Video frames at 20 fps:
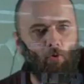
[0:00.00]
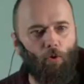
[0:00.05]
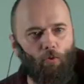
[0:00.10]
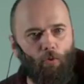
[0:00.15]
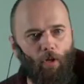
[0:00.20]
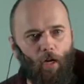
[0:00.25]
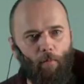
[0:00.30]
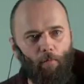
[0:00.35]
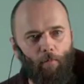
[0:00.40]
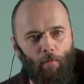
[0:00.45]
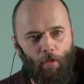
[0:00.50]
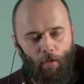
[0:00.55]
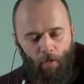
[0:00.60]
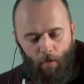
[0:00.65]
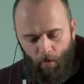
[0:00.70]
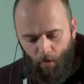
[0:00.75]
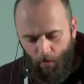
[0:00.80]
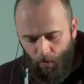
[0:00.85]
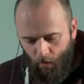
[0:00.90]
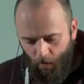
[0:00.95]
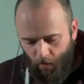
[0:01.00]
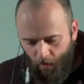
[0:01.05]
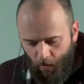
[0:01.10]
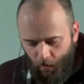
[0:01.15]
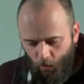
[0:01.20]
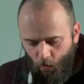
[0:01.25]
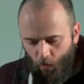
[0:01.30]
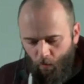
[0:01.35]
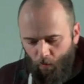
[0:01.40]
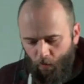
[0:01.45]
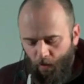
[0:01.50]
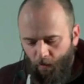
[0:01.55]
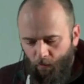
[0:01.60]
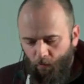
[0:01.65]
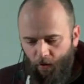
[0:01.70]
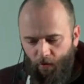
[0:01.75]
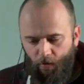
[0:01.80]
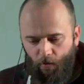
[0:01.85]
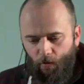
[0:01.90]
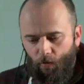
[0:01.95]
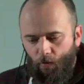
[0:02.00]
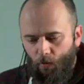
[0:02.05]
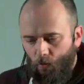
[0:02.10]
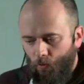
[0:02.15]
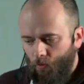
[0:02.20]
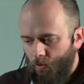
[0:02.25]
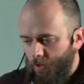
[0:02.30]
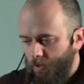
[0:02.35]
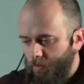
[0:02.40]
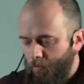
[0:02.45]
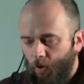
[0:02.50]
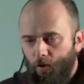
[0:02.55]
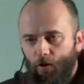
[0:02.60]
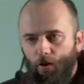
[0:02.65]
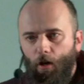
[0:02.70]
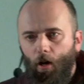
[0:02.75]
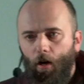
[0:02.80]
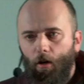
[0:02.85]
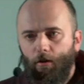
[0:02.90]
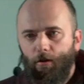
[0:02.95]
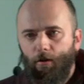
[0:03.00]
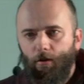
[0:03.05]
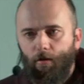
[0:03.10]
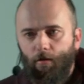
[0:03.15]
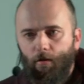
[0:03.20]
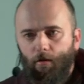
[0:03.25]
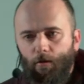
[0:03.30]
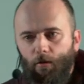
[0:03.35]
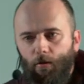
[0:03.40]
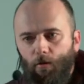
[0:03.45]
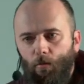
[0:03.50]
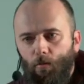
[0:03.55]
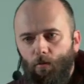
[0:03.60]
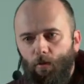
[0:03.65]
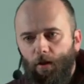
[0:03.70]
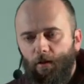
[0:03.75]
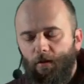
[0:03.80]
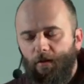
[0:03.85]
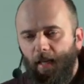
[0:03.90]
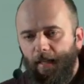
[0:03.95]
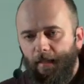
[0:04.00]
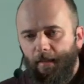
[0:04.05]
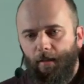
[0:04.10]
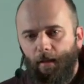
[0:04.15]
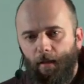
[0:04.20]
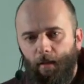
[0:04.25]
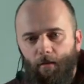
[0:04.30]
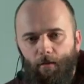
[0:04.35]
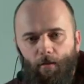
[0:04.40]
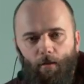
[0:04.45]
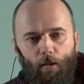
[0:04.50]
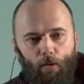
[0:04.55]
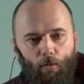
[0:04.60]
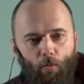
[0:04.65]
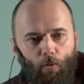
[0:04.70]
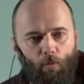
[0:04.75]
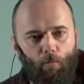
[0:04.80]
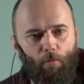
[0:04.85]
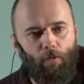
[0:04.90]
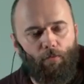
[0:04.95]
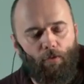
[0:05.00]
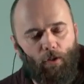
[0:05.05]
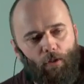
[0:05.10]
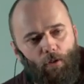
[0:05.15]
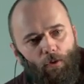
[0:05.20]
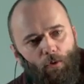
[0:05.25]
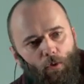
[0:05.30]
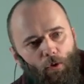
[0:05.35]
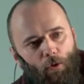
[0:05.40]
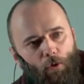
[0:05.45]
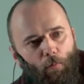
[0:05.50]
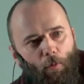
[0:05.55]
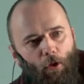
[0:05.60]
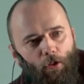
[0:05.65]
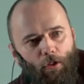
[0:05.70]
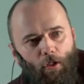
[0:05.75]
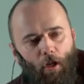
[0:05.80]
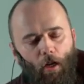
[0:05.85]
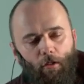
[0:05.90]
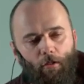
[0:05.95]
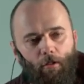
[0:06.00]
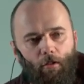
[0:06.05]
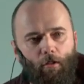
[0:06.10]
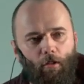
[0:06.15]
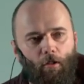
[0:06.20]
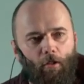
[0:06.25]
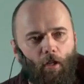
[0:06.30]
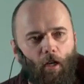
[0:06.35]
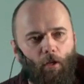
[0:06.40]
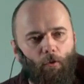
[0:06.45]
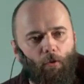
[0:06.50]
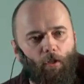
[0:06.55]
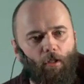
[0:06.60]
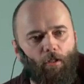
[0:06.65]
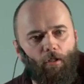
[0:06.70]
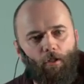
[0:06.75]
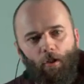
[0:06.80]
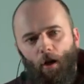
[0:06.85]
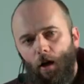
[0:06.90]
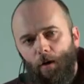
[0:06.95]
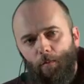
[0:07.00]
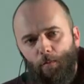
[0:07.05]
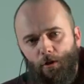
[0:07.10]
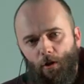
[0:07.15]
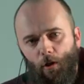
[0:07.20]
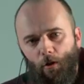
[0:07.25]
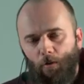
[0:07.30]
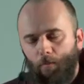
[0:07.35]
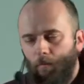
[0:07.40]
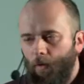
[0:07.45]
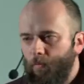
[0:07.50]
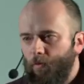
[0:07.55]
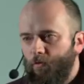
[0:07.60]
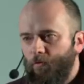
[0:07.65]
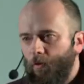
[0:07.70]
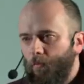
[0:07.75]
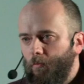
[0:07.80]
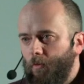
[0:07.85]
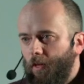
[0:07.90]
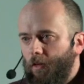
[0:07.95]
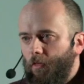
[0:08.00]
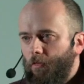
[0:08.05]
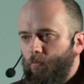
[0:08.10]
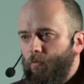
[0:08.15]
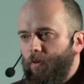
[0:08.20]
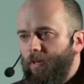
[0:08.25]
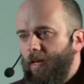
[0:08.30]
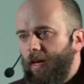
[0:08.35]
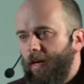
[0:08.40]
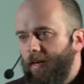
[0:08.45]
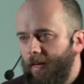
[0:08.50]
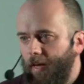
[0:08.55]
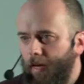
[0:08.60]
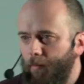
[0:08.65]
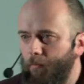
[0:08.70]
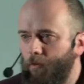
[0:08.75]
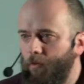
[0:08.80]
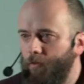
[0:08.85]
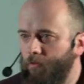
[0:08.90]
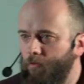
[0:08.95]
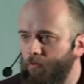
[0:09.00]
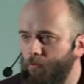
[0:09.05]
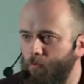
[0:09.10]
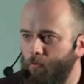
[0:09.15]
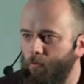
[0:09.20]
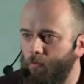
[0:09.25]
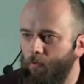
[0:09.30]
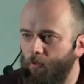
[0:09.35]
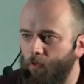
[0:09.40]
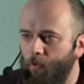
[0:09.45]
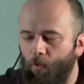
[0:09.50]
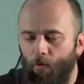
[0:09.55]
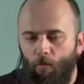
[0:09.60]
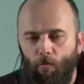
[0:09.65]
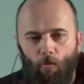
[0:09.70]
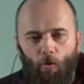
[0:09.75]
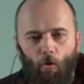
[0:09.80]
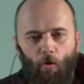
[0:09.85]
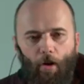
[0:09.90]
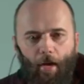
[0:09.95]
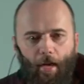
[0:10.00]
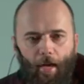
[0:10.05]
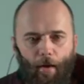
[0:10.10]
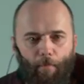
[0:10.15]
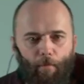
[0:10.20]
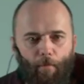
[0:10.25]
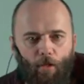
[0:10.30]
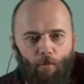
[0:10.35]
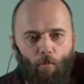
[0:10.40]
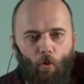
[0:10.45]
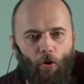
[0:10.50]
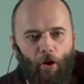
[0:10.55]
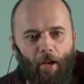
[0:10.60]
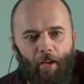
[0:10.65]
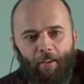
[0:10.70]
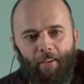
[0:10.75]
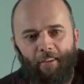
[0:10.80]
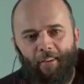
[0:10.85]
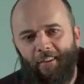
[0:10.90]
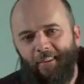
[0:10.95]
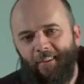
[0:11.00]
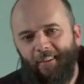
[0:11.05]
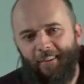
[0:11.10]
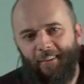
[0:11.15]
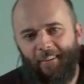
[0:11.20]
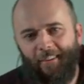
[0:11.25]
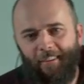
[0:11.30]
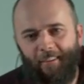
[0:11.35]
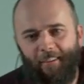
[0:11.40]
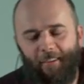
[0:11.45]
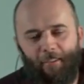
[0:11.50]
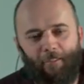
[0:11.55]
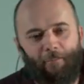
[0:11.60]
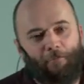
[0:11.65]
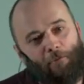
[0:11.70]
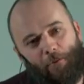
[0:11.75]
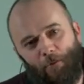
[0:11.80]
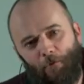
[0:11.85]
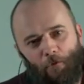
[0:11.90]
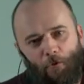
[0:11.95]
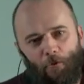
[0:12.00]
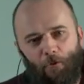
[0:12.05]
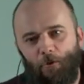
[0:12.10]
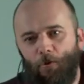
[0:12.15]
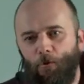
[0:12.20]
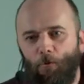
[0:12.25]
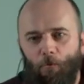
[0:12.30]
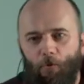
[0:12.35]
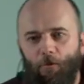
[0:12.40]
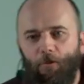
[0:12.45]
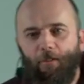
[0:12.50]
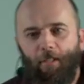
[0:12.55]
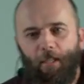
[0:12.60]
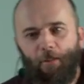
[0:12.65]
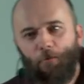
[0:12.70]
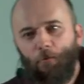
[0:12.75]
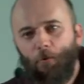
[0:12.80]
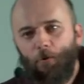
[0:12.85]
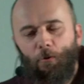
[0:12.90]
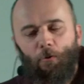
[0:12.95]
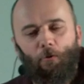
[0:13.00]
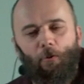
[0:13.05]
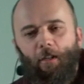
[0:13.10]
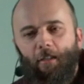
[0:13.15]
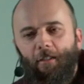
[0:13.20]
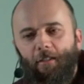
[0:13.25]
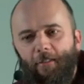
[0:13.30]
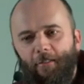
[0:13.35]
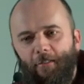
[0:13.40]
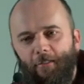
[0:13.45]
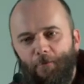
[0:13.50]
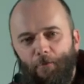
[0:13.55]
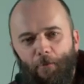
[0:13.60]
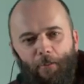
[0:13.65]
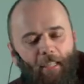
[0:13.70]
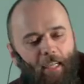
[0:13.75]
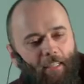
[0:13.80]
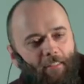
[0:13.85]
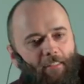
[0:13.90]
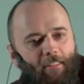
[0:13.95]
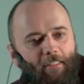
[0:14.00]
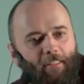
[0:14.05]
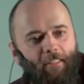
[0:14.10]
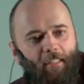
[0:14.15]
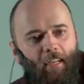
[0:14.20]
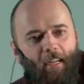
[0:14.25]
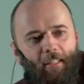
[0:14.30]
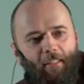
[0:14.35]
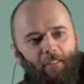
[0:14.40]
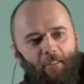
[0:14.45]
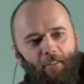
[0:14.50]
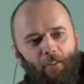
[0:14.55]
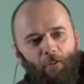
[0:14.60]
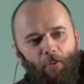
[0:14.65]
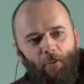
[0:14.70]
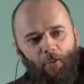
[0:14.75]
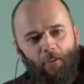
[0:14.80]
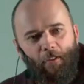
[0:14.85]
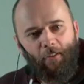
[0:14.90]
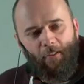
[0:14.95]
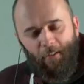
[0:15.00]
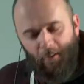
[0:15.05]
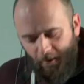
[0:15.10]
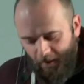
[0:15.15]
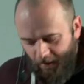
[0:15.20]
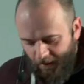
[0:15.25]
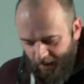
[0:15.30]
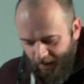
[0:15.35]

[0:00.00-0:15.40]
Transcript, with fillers: a program. It would be written to these punch cards. You write data that would be written to these punch cards. And you get a time slot, maybe from like 3 a.m. to 4 a.m. in the morning, uh, if you're a student, that's what you likely would get, and your